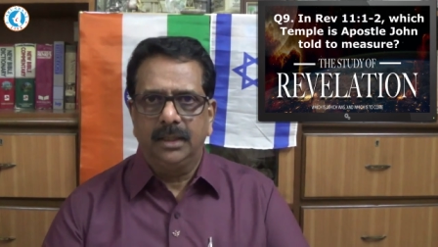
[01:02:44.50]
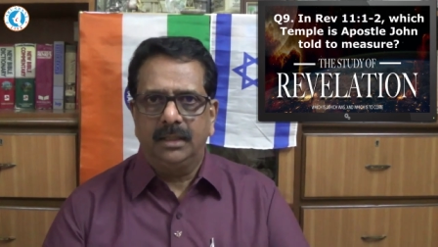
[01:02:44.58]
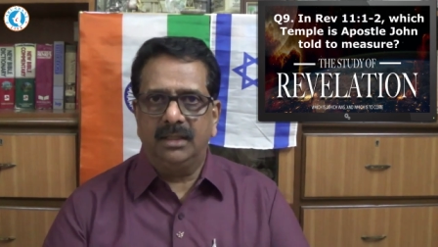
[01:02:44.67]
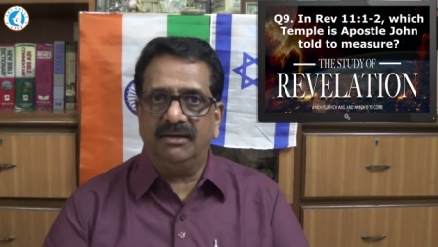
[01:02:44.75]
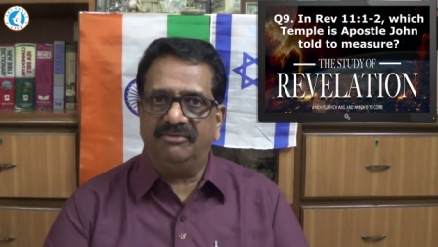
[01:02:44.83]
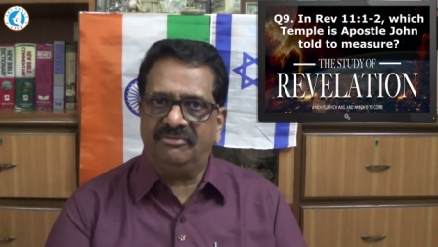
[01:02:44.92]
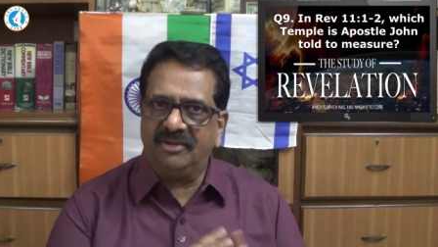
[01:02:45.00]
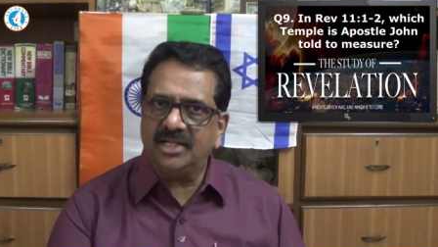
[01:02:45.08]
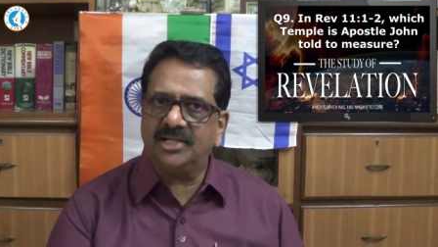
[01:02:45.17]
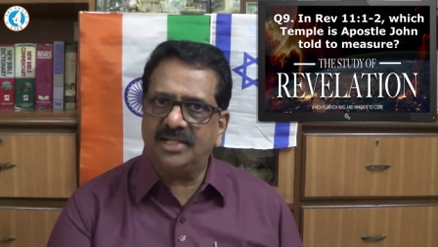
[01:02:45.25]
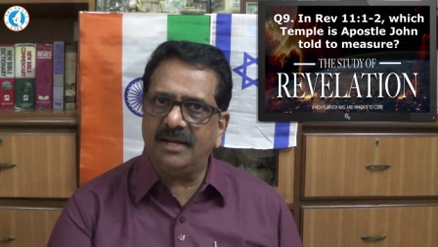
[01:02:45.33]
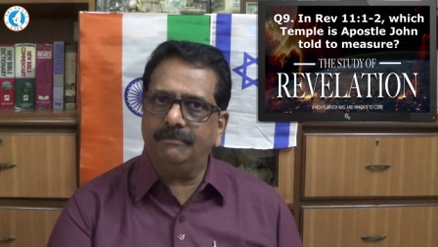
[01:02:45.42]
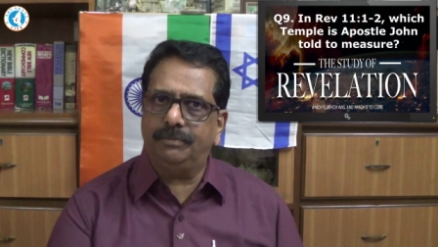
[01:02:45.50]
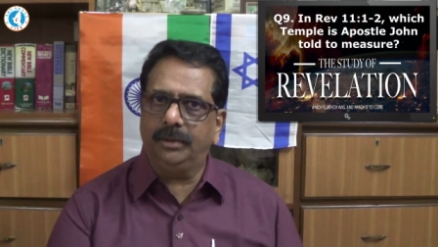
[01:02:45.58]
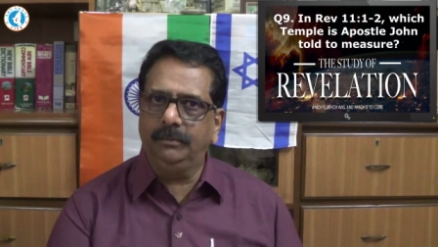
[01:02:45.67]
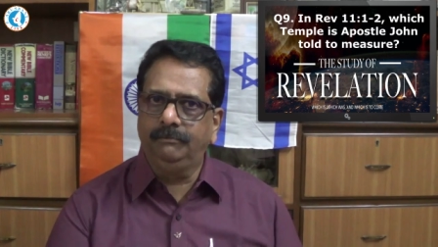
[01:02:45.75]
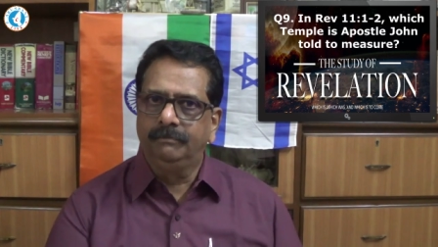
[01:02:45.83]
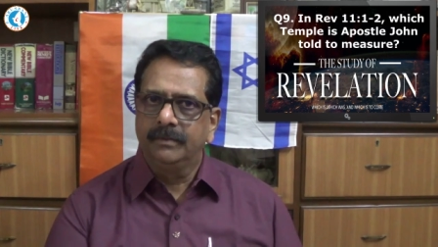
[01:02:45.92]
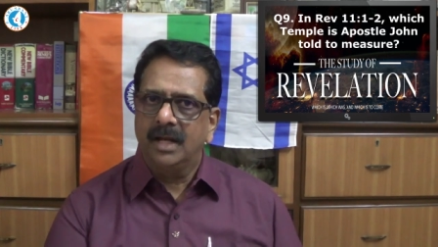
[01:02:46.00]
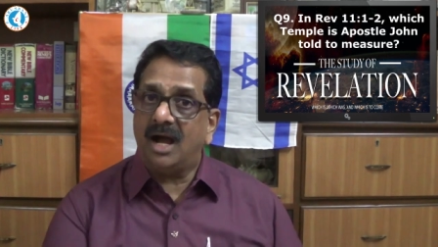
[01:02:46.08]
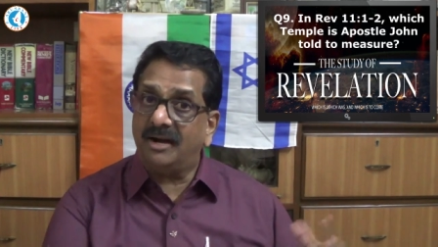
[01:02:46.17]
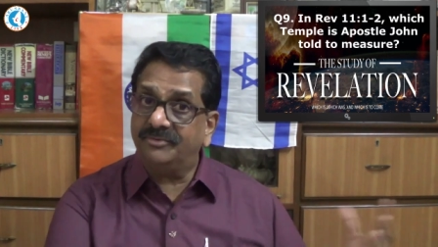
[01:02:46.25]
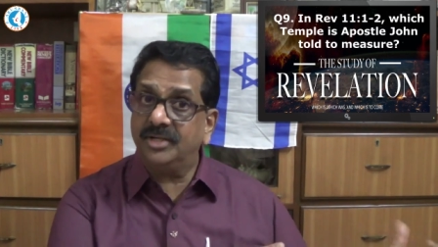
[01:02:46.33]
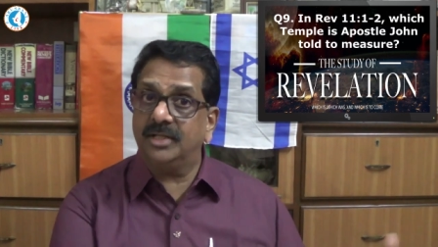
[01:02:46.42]
the first temple
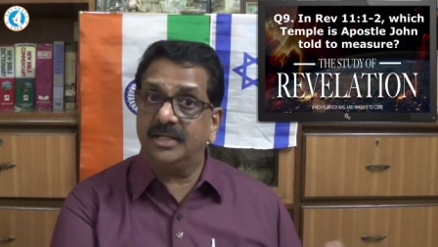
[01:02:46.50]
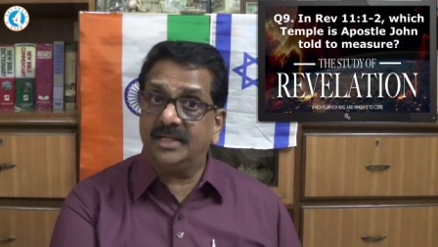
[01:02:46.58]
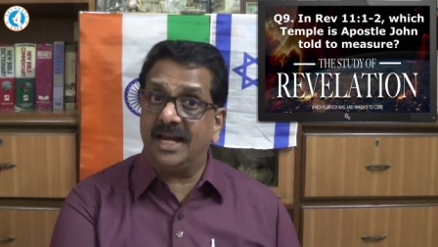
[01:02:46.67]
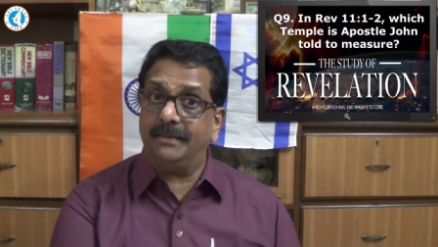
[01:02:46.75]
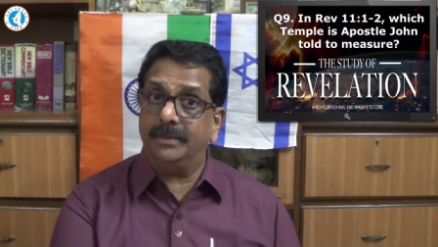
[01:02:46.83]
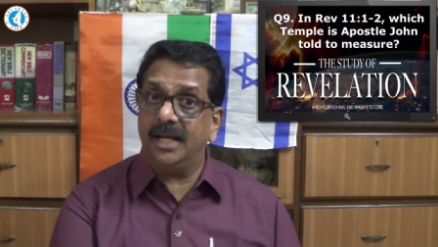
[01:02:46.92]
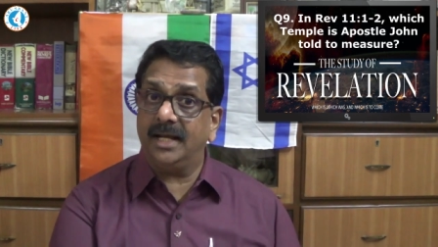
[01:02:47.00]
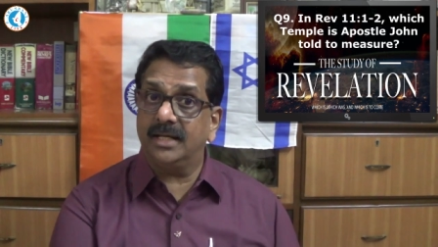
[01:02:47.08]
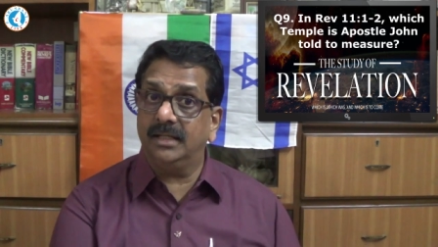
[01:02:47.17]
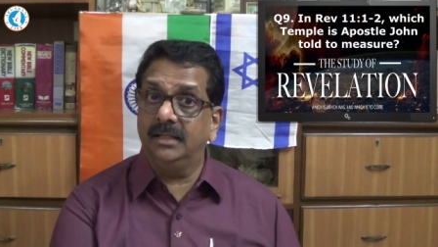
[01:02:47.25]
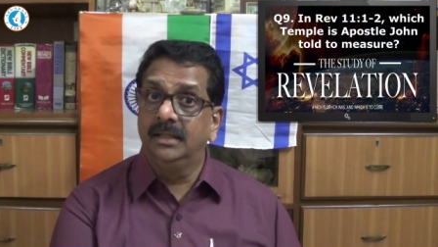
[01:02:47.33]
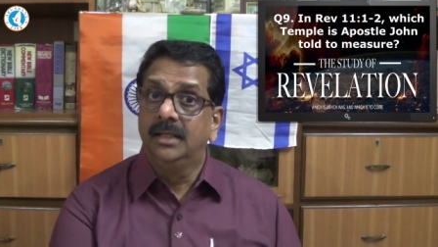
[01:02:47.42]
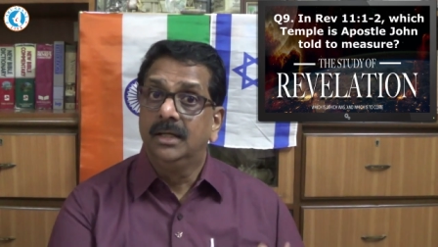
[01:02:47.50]
after the tabernacle